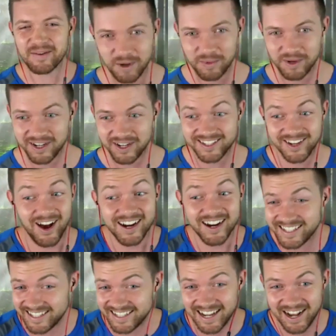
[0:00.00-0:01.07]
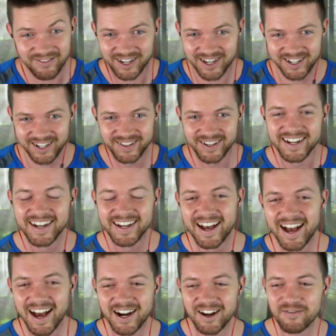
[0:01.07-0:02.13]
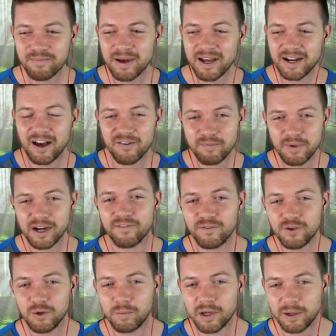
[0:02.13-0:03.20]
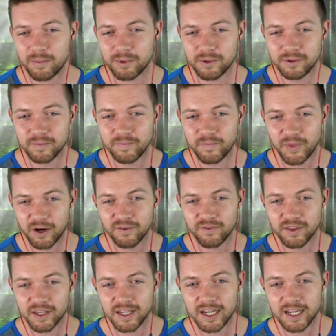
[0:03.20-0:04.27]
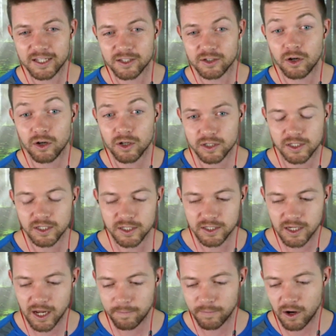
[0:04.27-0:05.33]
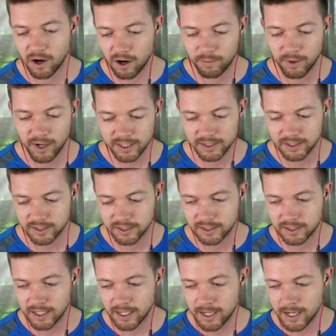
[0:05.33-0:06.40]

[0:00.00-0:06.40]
me, because I didn't have a clue. And I've met a few people over the years, doctors, chiropractors,